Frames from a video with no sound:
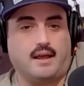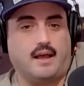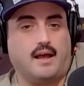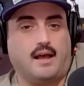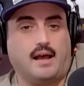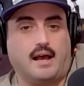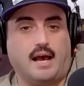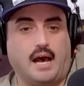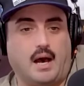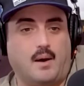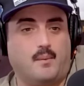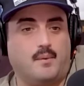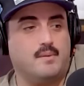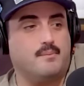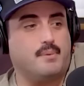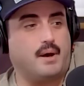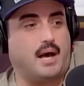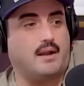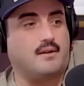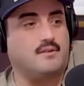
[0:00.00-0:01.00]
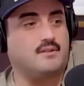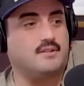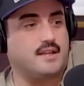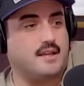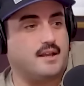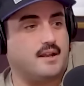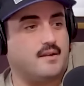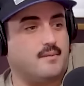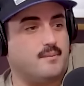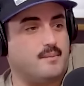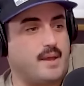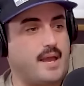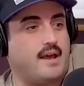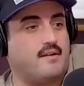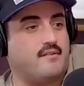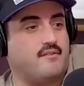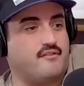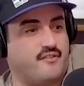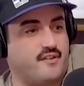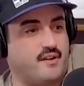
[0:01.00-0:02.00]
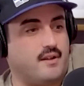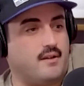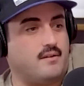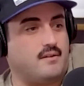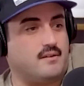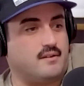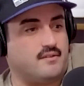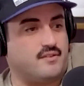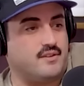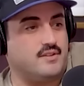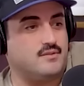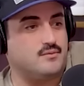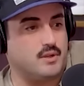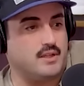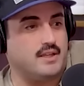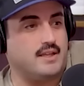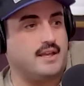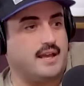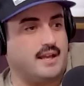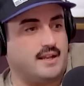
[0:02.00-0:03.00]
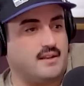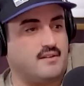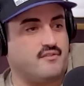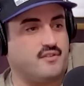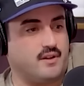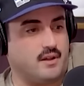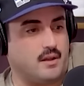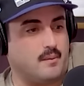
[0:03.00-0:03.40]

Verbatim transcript: how many bottles can a man fill if he's really had to fill a